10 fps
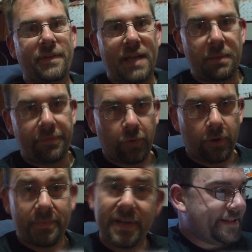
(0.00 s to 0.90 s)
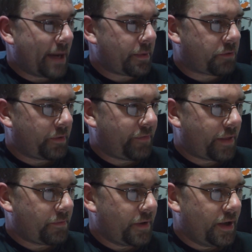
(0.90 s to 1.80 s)
and the day before. Damn it,
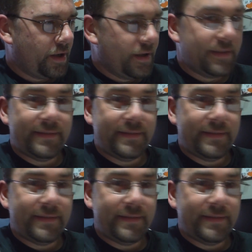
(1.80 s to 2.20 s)
353.